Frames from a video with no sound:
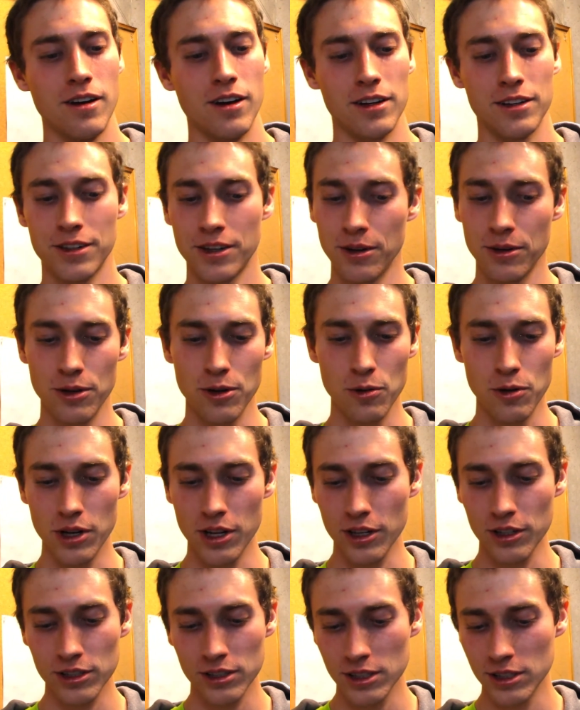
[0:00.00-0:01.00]
Don't know what
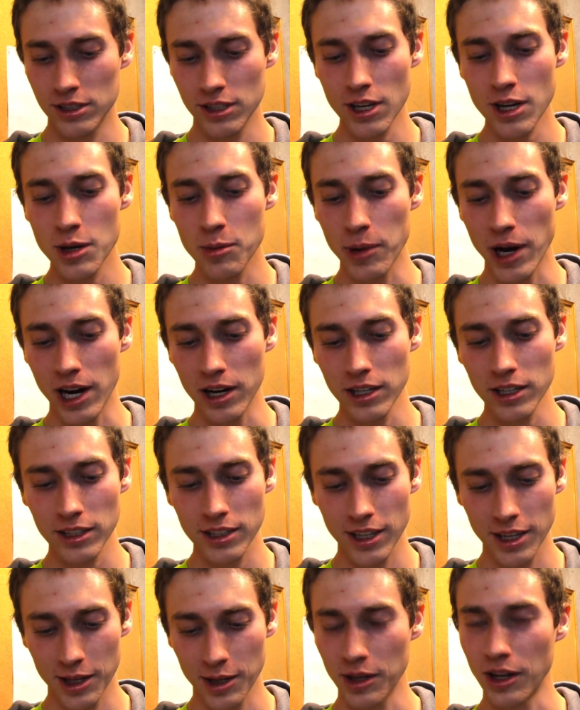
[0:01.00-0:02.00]
else to say about it
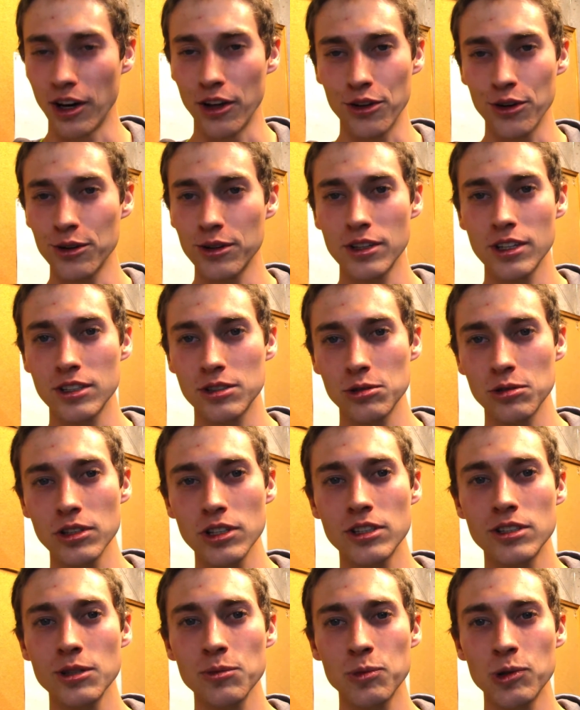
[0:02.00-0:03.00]
other than it's really
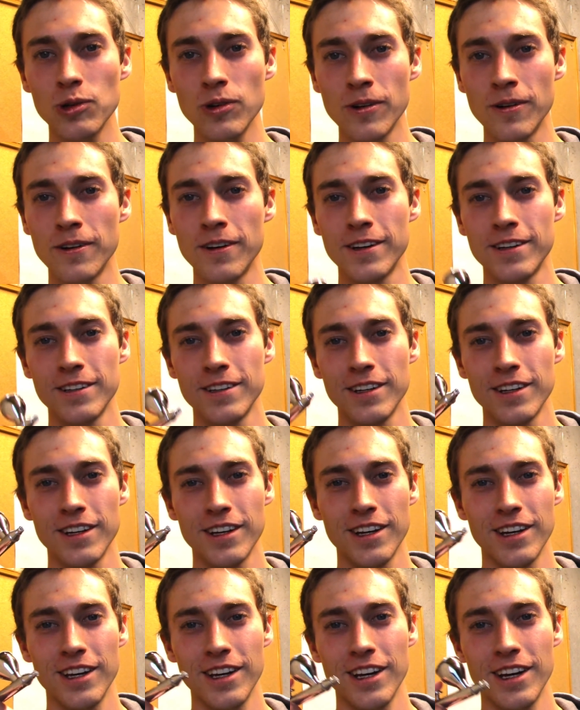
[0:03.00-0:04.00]
simple
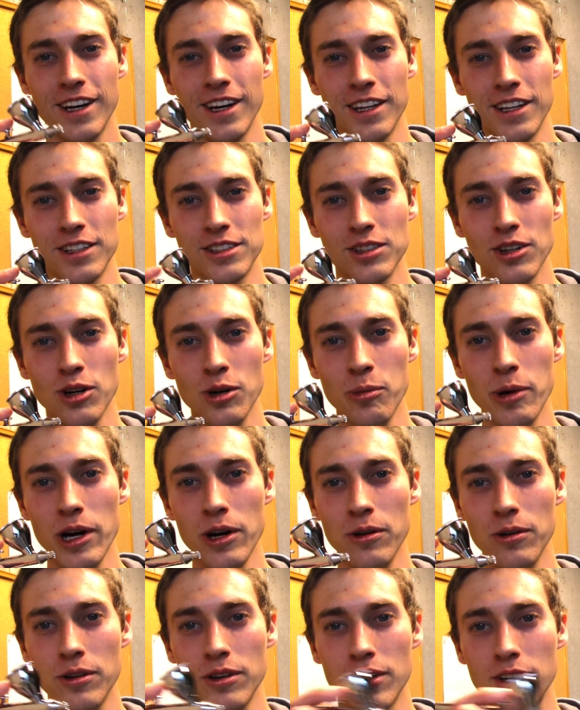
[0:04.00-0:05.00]
and it's all
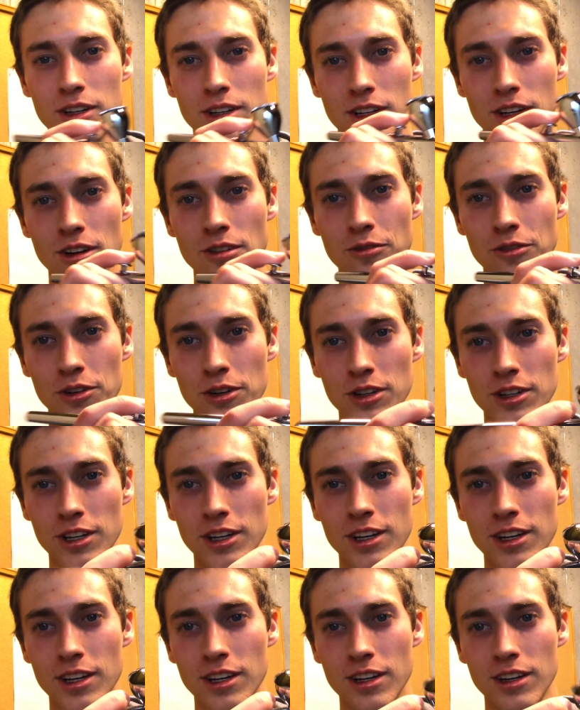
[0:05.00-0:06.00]
about comfort.
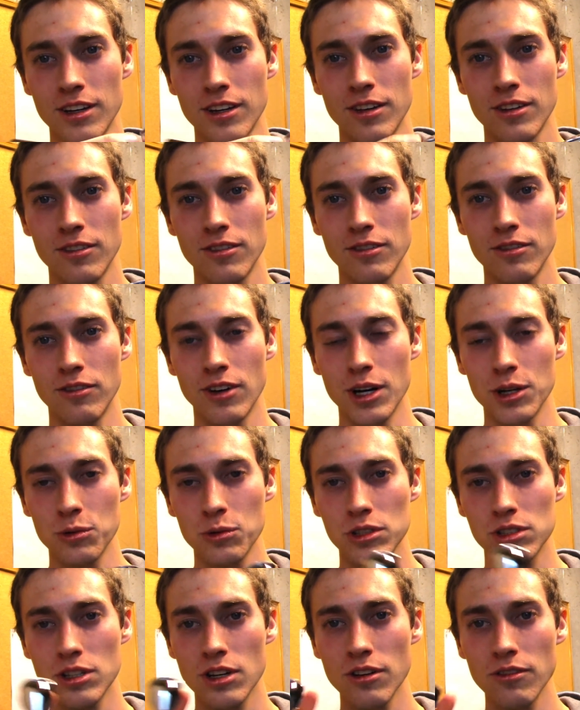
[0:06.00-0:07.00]
Find
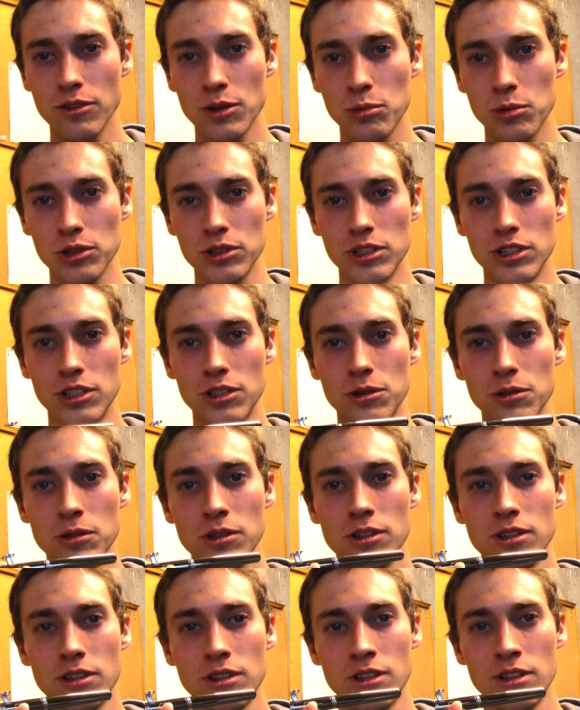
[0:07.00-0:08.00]
what's comfortable to you,
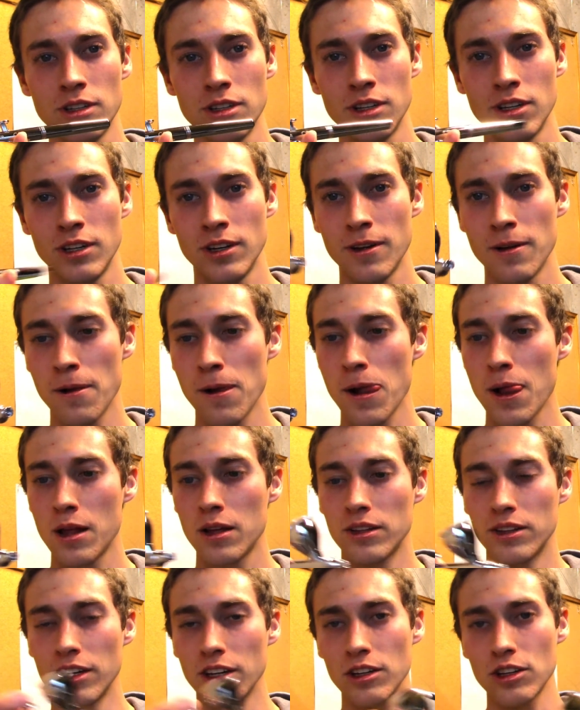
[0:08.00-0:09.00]

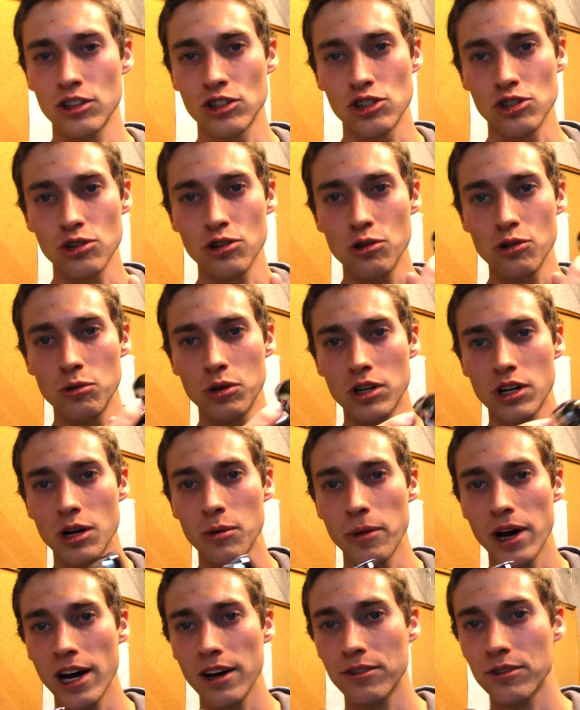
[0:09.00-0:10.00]
then control will come
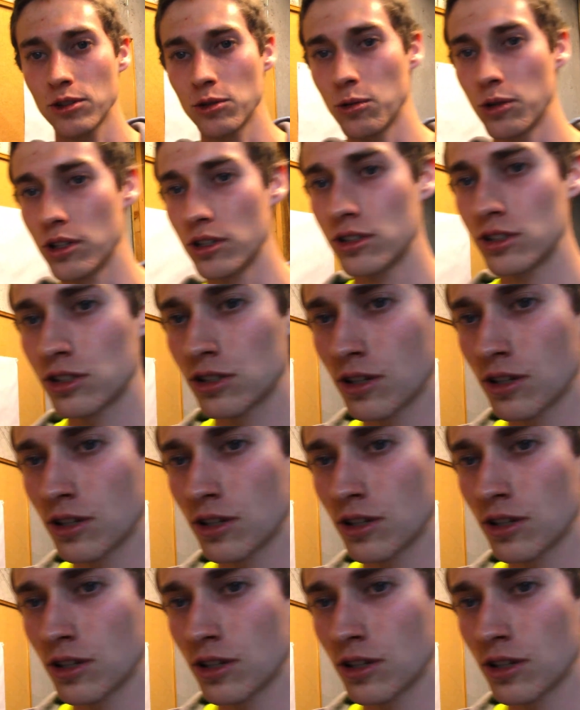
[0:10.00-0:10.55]
afterwards.